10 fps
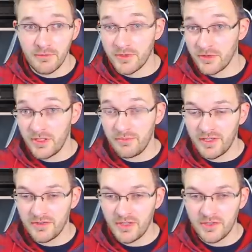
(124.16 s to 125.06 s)
returning
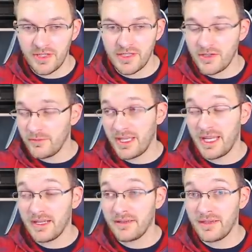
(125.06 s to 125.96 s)
players to understand the new
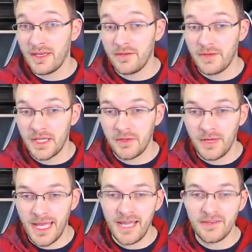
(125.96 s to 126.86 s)
mechanics of
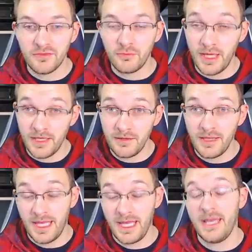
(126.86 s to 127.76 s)
Halo, as
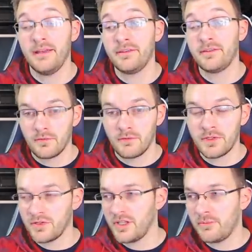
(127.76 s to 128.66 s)
well as
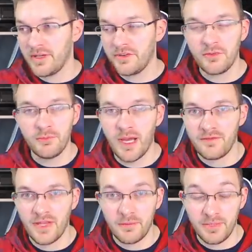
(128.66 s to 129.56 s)
returning players who might
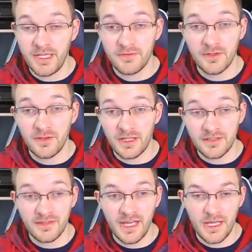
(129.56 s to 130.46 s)
have not played for a
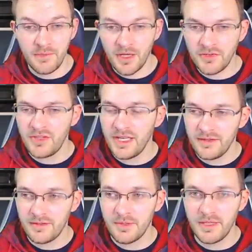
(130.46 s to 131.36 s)
long time
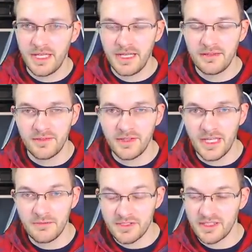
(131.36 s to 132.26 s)
understand some of the mechanics of the
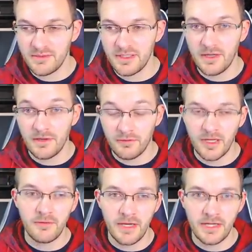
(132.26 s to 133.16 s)
game, which is going to be a
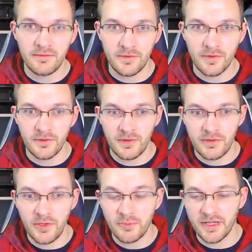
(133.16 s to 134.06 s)
great way for
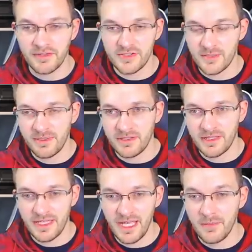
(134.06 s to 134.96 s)
new players to jump into
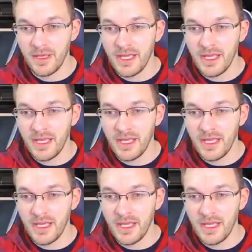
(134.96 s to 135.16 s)
the game.